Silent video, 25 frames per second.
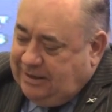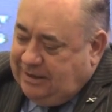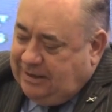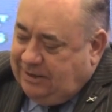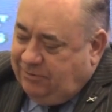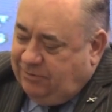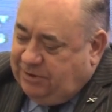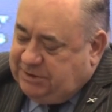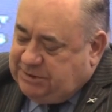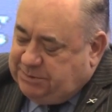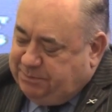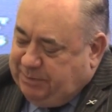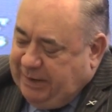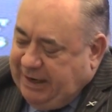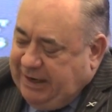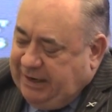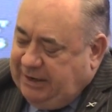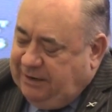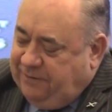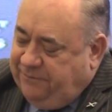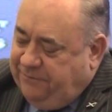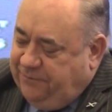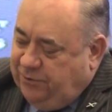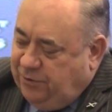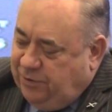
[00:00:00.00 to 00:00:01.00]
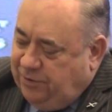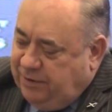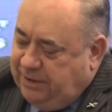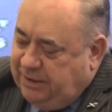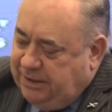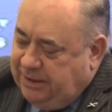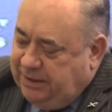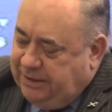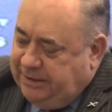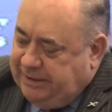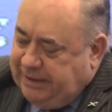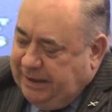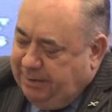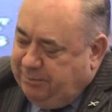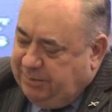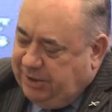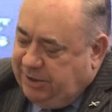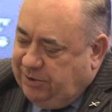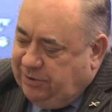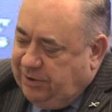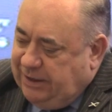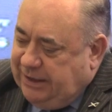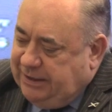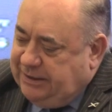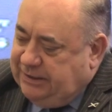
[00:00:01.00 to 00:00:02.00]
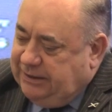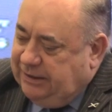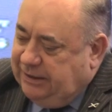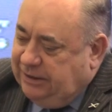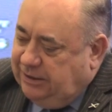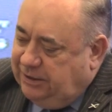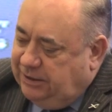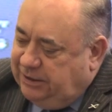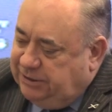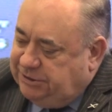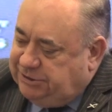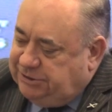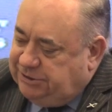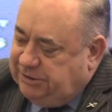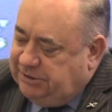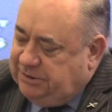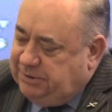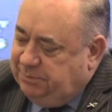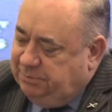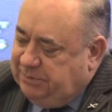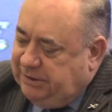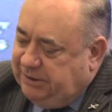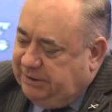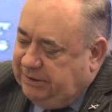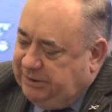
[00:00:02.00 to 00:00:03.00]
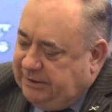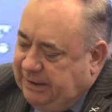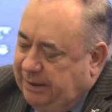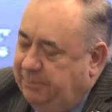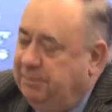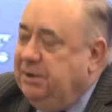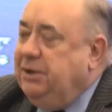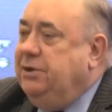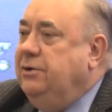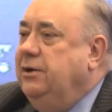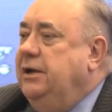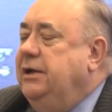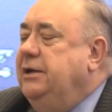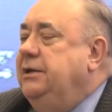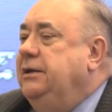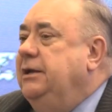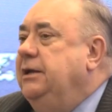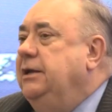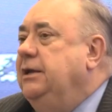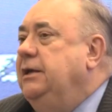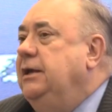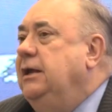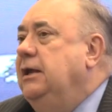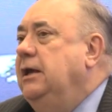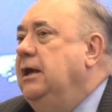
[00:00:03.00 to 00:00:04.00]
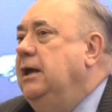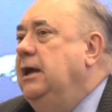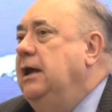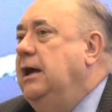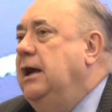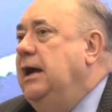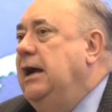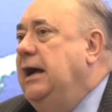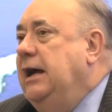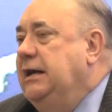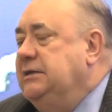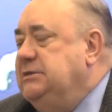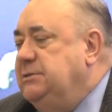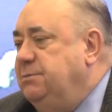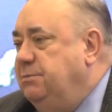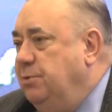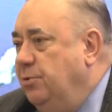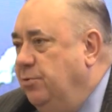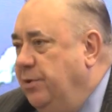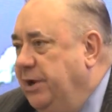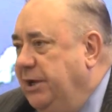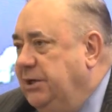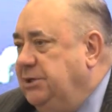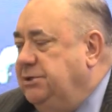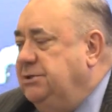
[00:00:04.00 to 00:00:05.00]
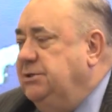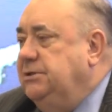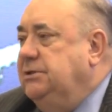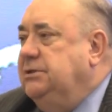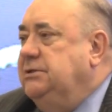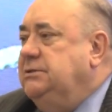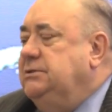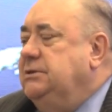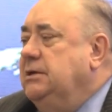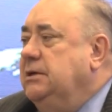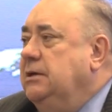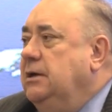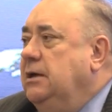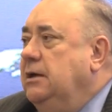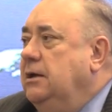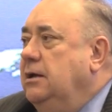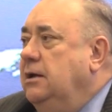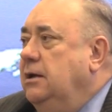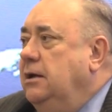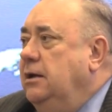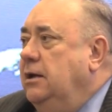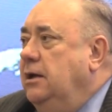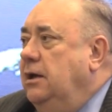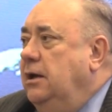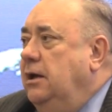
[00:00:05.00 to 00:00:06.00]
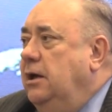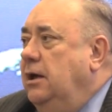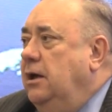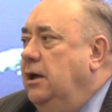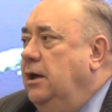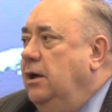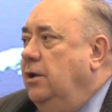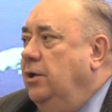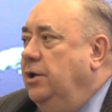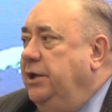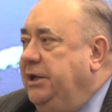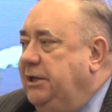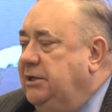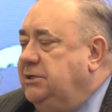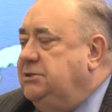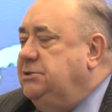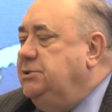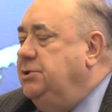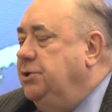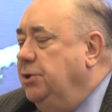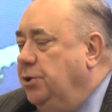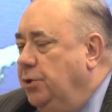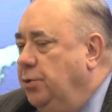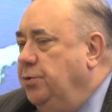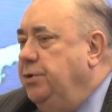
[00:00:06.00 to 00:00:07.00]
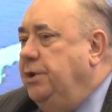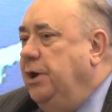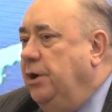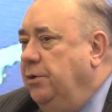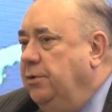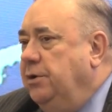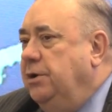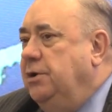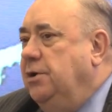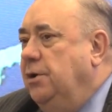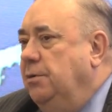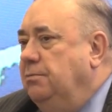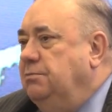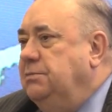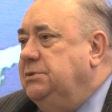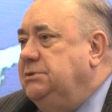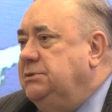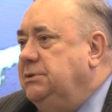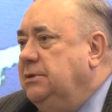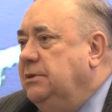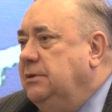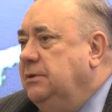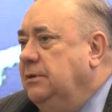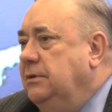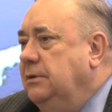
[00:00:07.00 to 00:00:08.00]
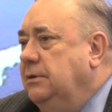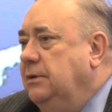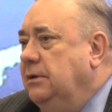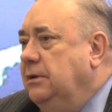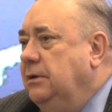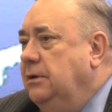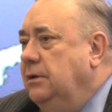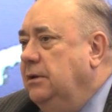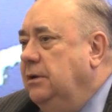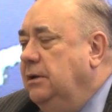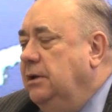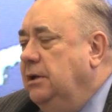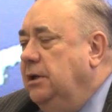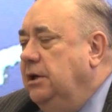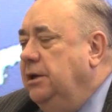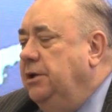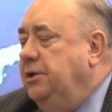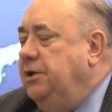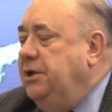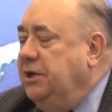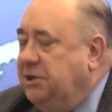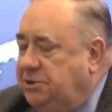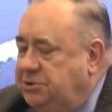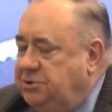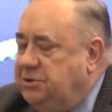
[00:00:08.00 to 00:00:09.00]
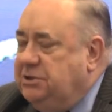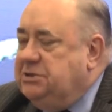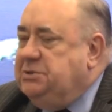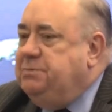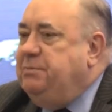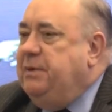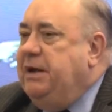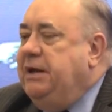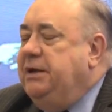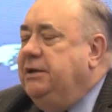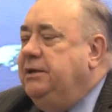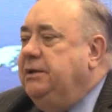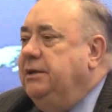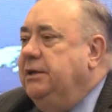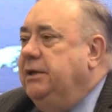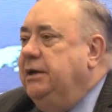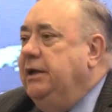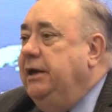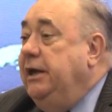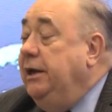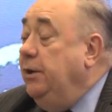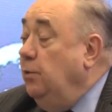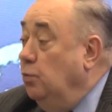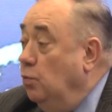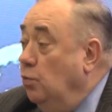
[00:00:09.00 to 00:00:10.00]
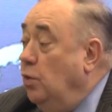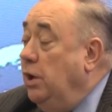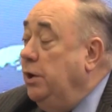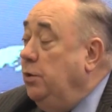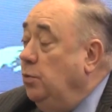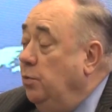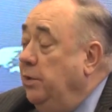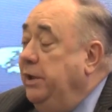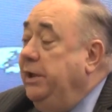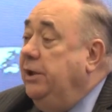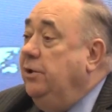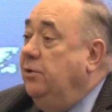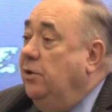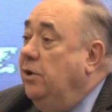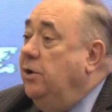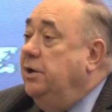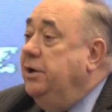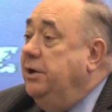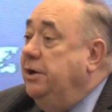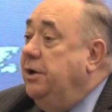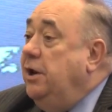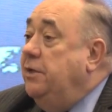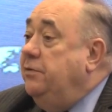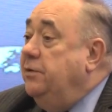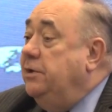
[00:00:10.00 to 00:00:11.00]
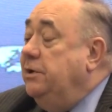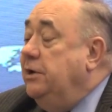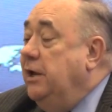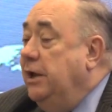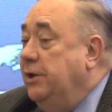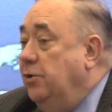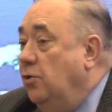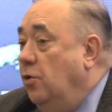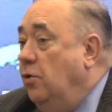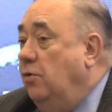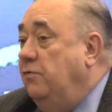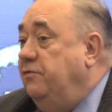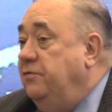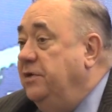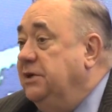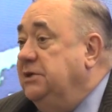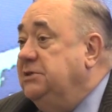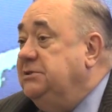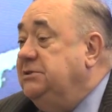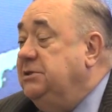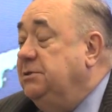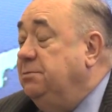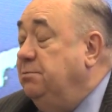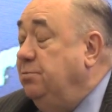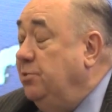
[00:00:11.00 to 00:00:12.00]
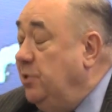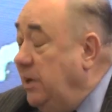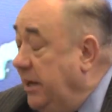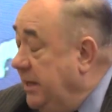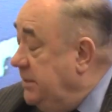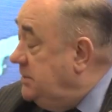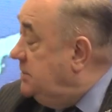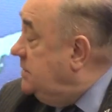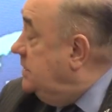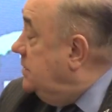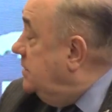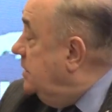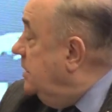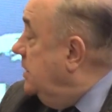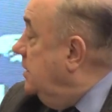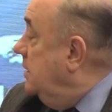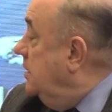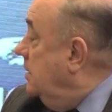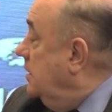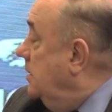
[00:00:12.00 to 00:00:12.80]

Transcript: respect for legitimate democratic aspirations leads to good outcomes. Disrespecting it in one way or another, and often surprisingly,